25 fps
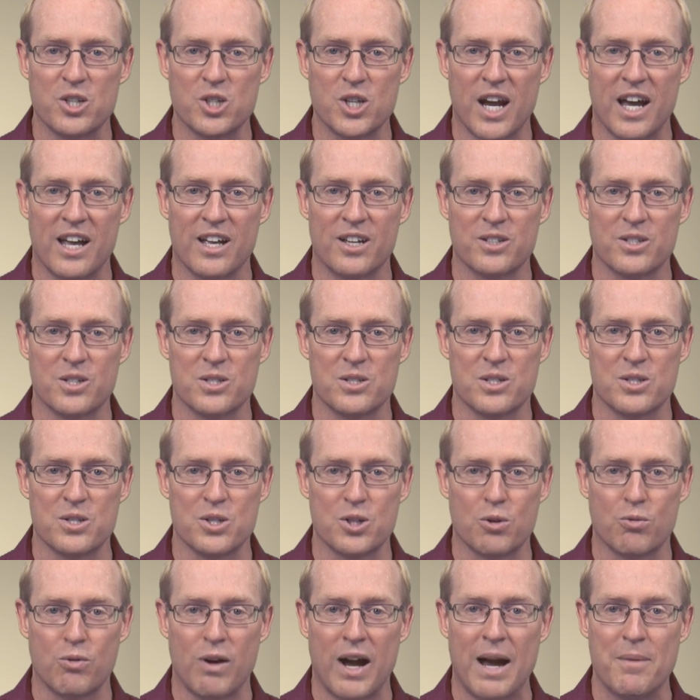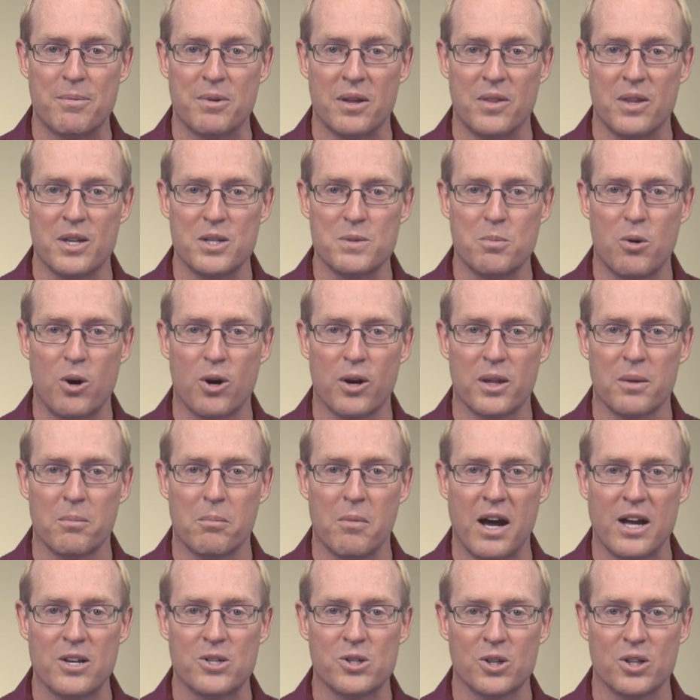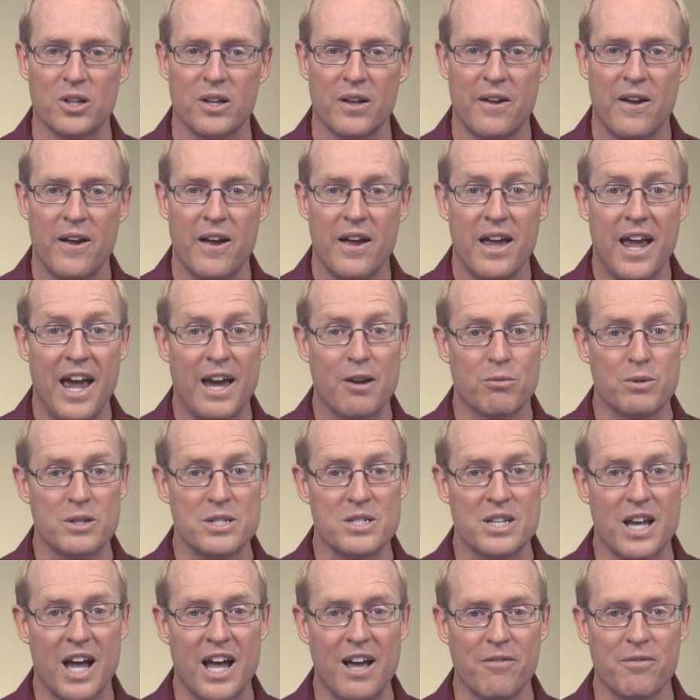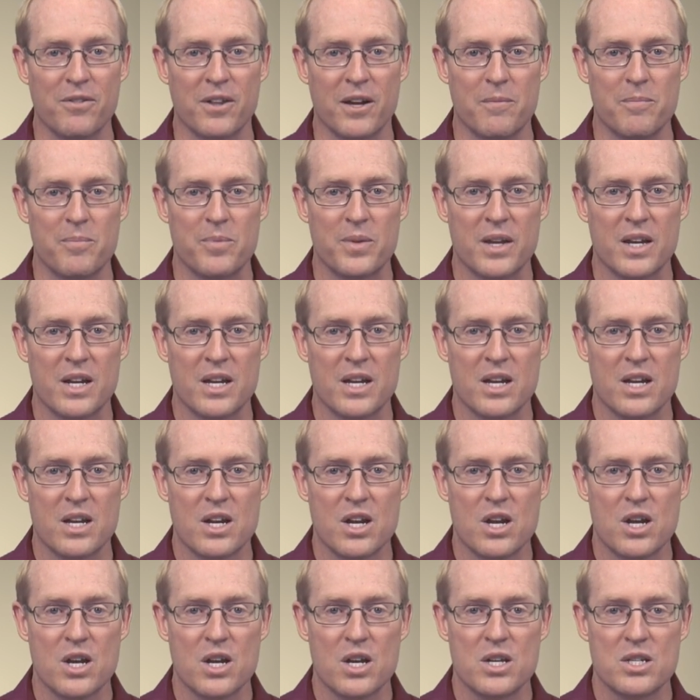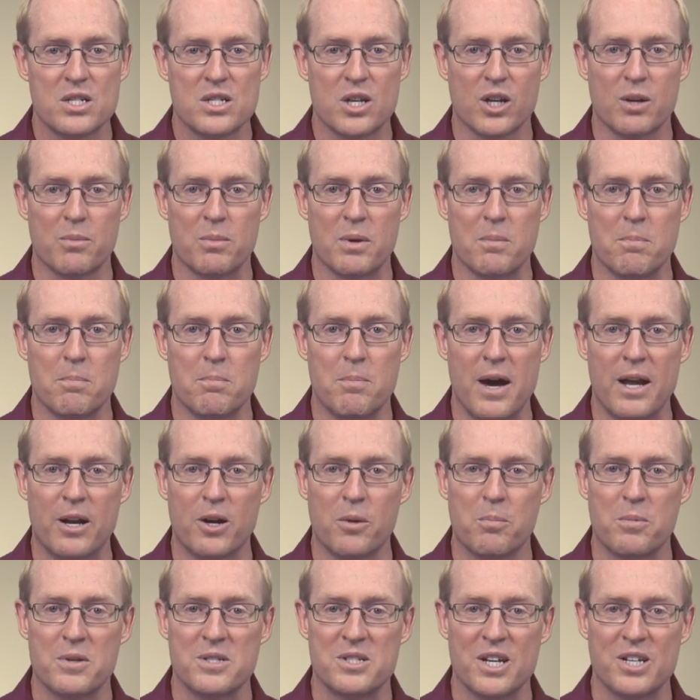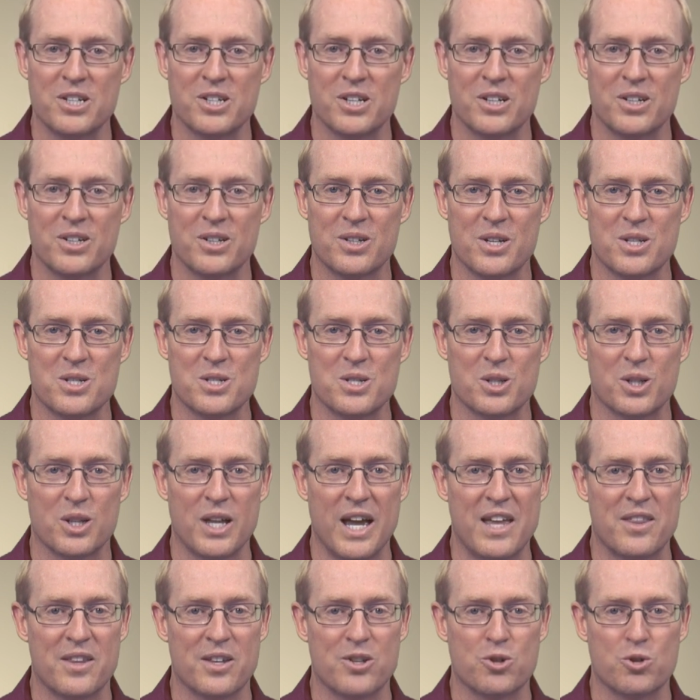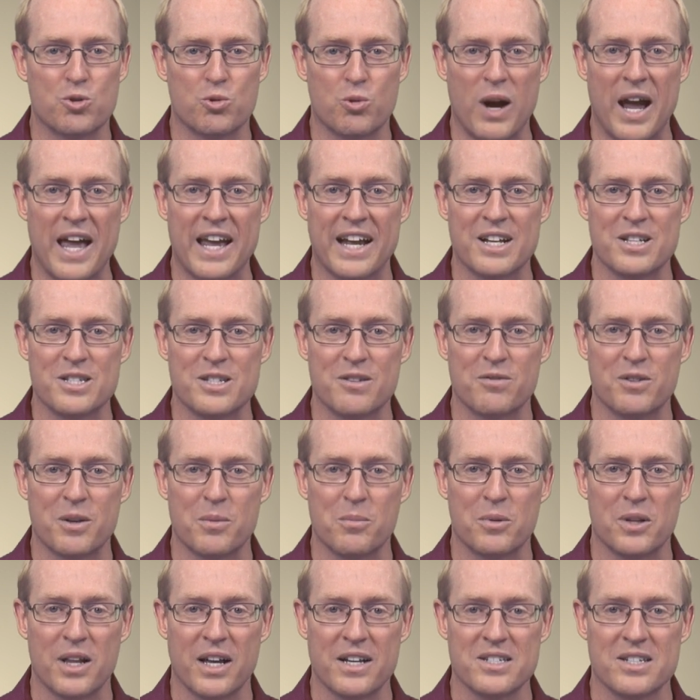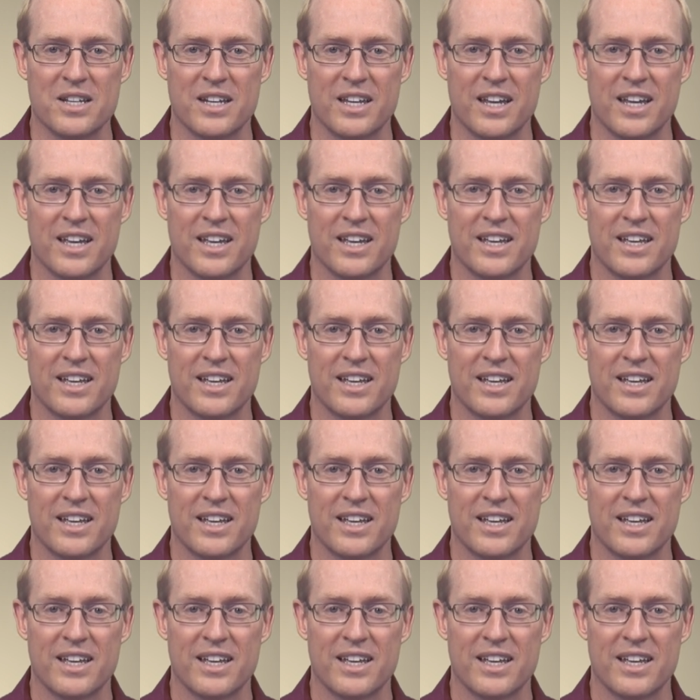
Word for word: challenges described in this part of the module and resolve them, so you'll be better positioned to slay the dragons of complexity.